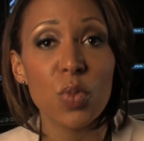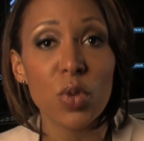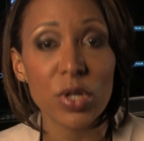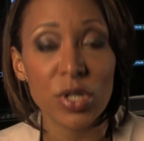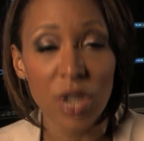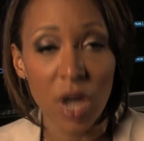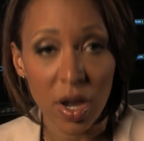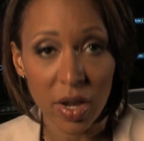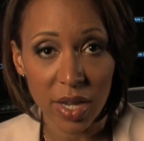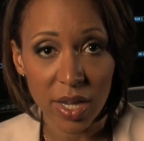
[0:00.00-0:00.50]
we're
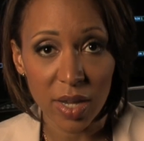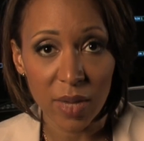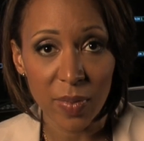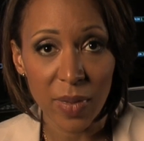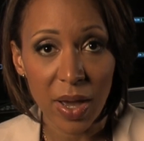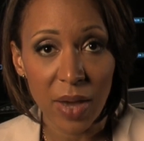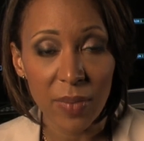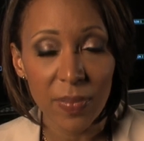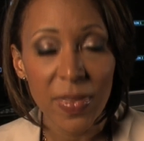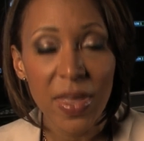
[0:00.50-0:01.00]
talking
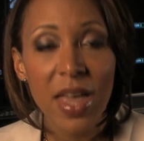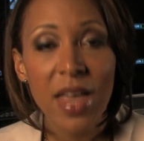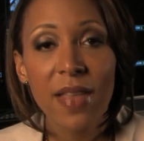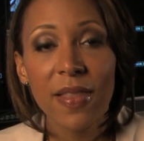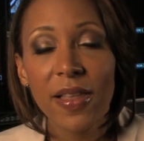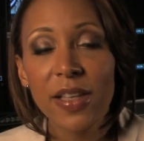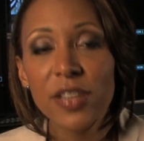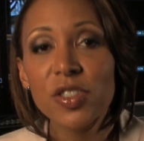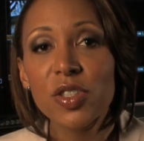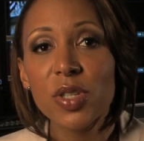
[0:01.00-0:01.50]
about.
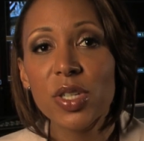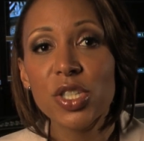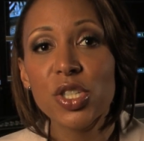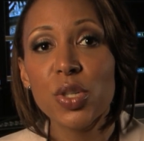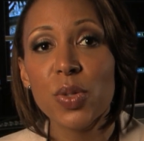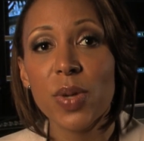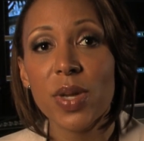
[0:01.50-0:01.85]
Let's look at two